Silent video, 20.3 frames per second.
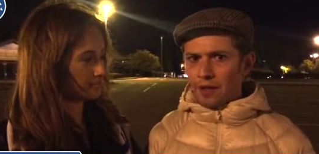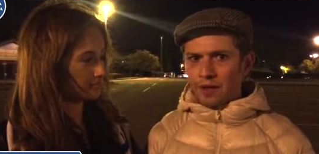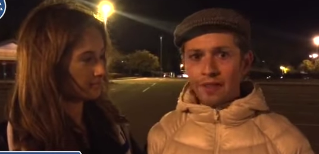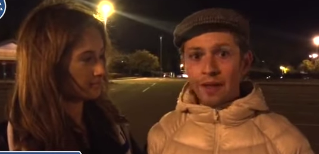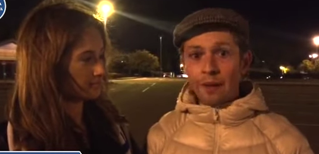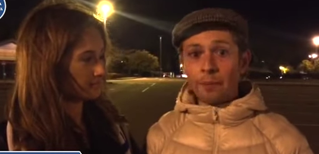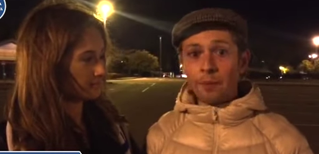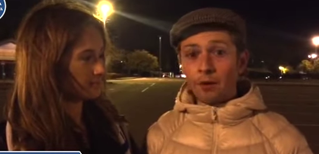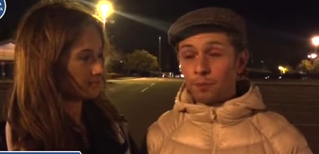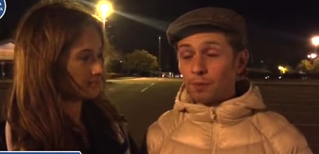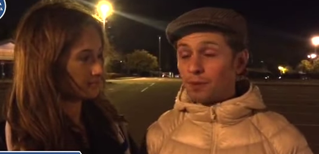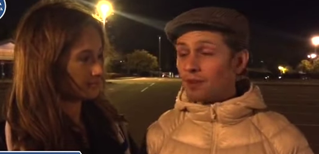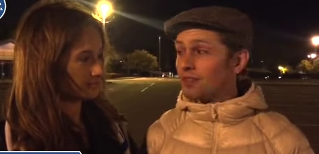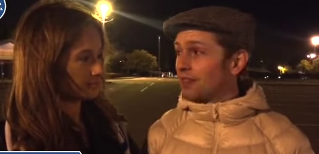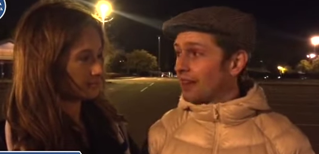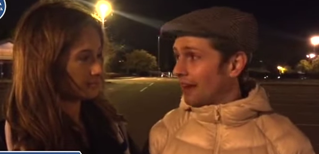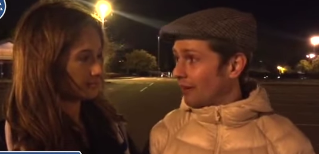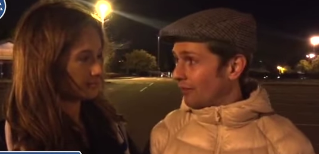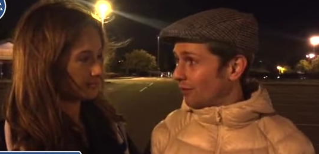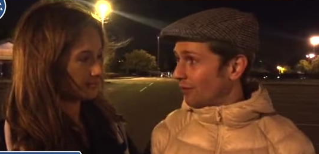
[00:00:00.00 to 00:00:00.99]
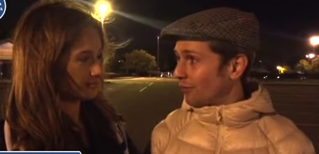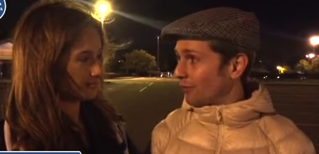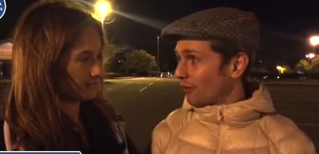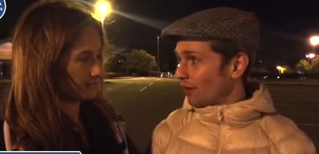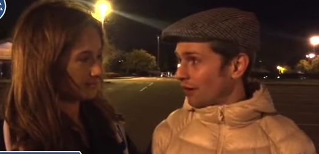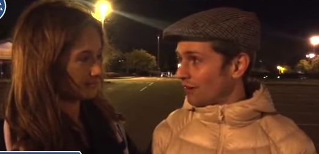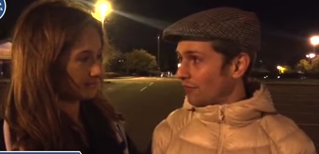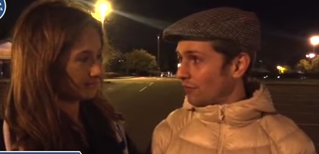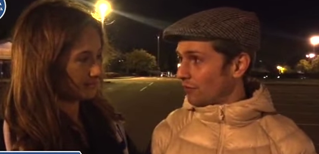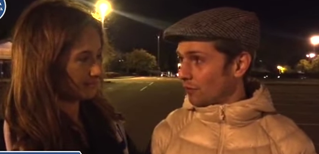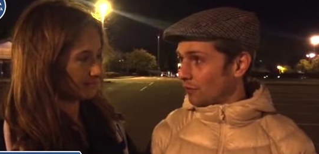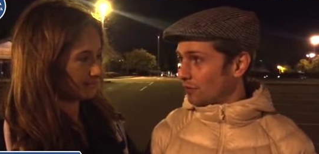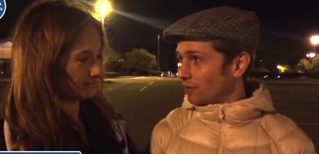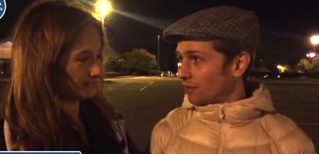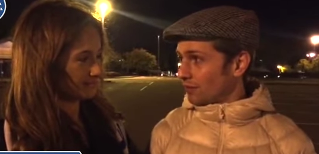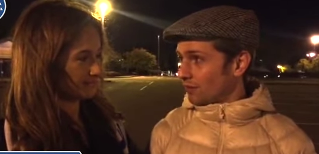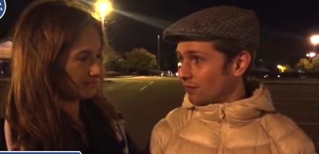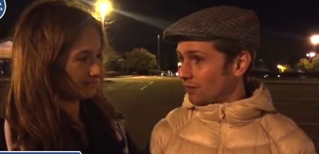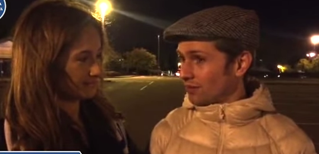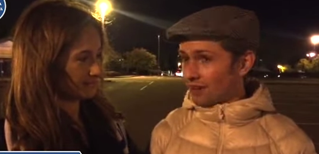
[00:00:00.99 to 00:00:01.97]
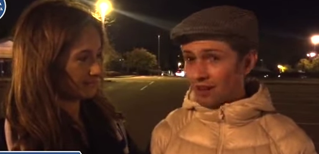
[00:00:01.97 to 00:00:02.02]
Speaker 1: That must be terrifying for
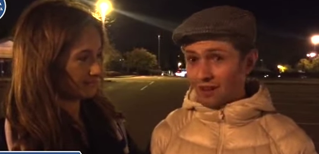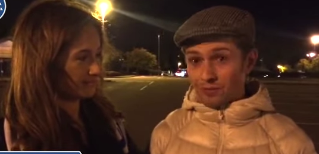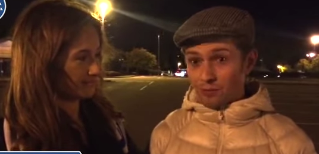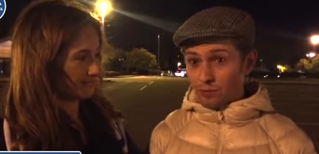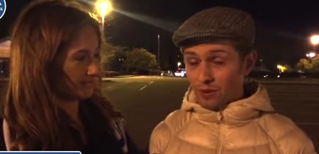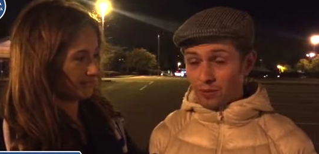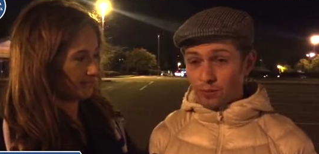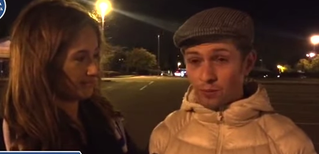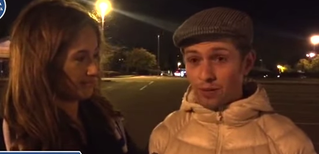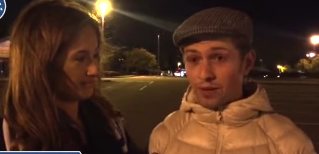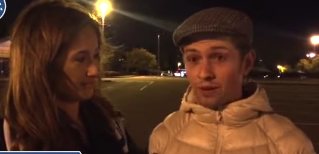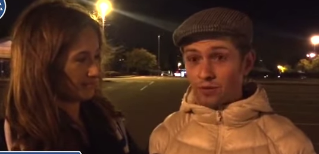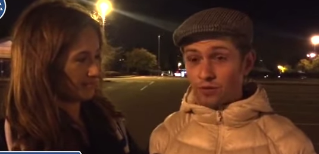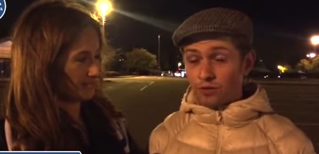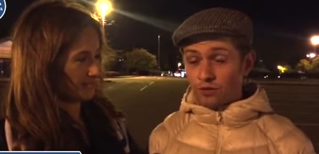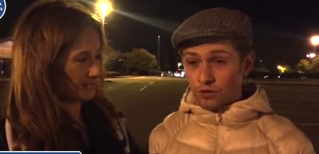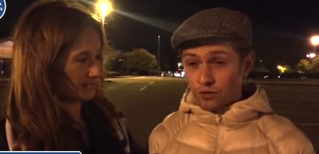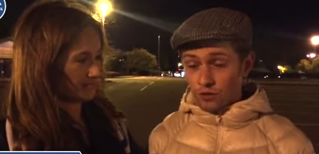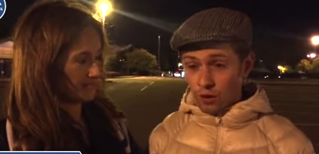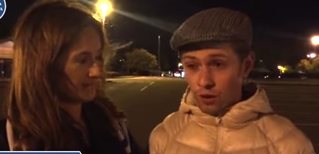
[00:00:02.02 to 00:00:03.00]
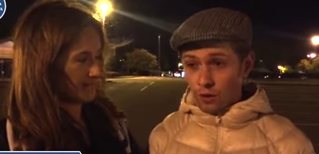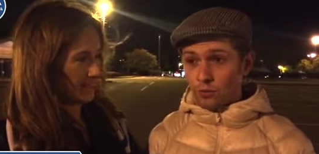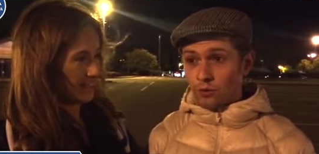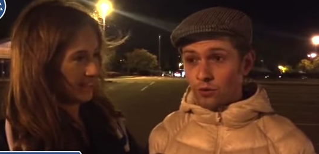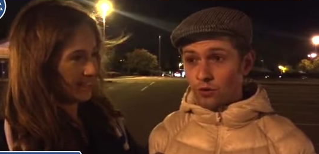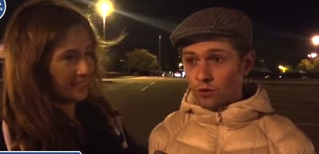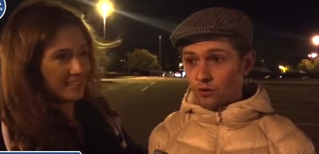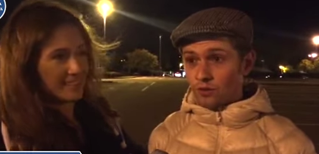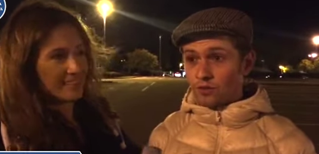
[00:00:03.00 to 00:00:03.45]
opposition. Uh, we, we are so good,